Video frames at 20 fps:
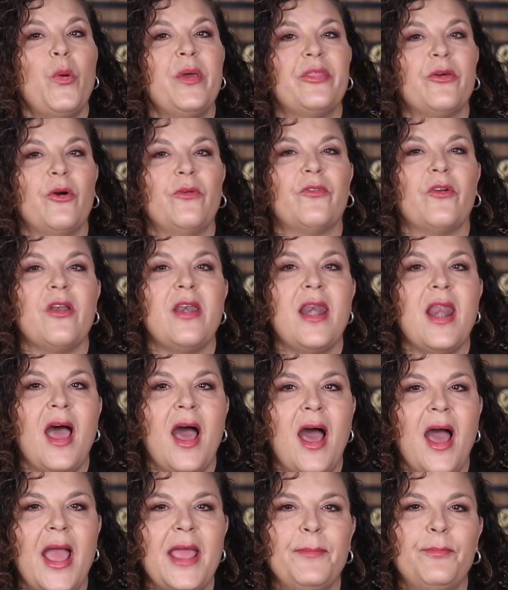with over
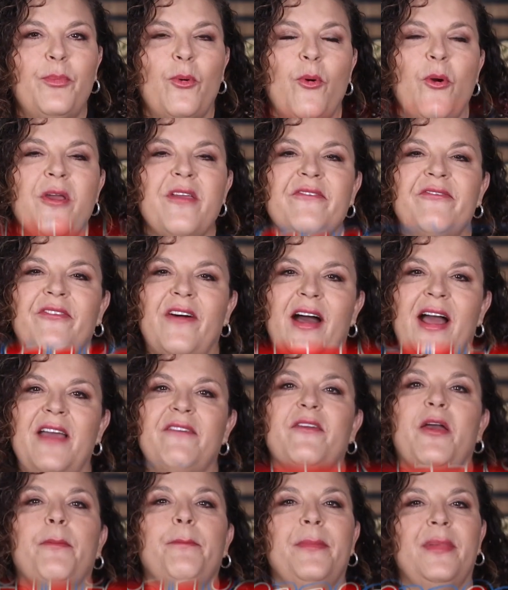
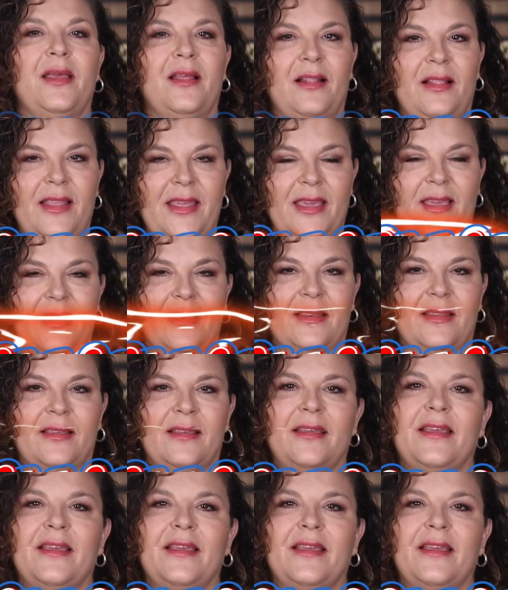9.5 million